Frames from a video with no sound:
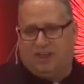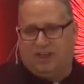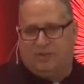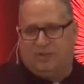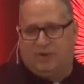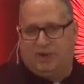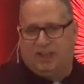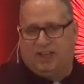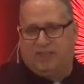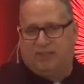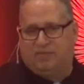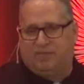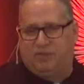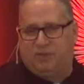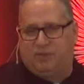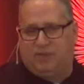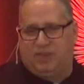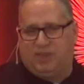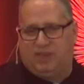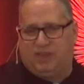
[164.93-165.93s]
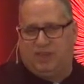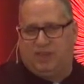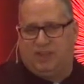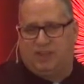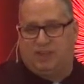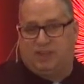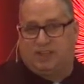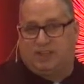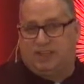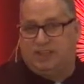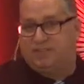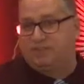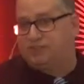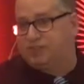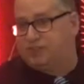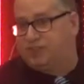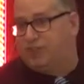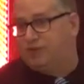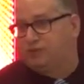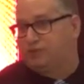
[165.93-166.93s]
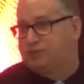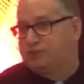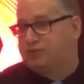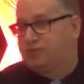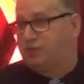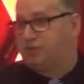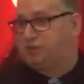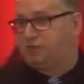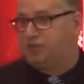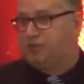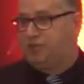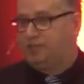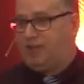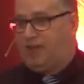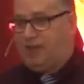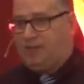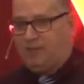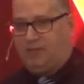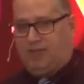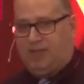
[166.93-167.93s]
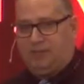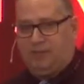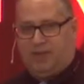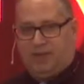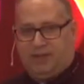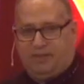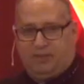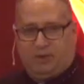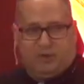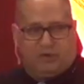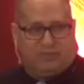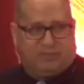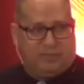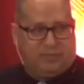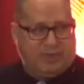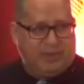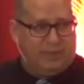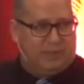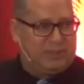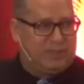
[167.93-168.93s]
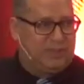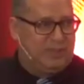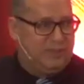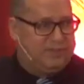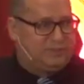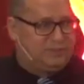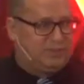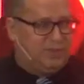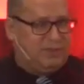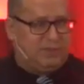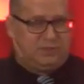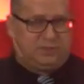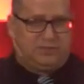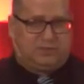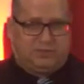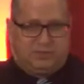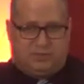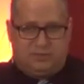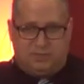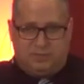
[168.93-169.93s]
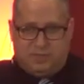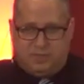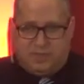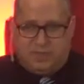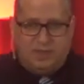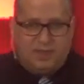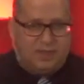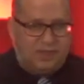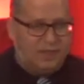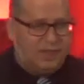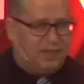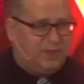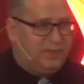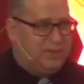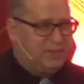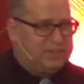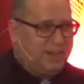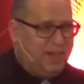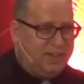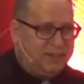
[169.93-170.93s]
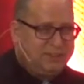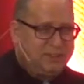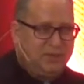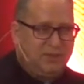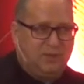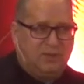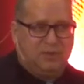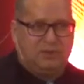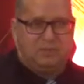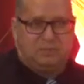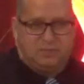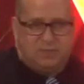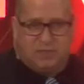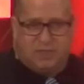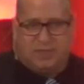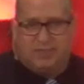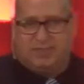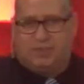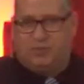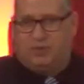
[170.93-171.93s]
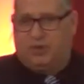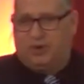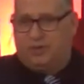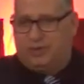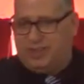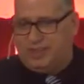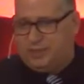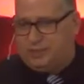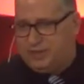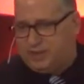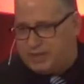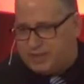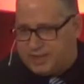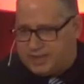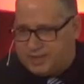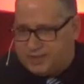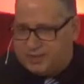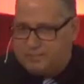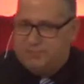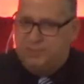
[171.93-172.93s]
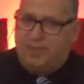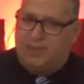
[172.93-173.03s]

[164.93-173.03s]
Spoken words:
I want to give you the Cliff's Notes version of the Bible. How many of you are familiar with Cliff's Notes? You went to high school, didn't want to read the book.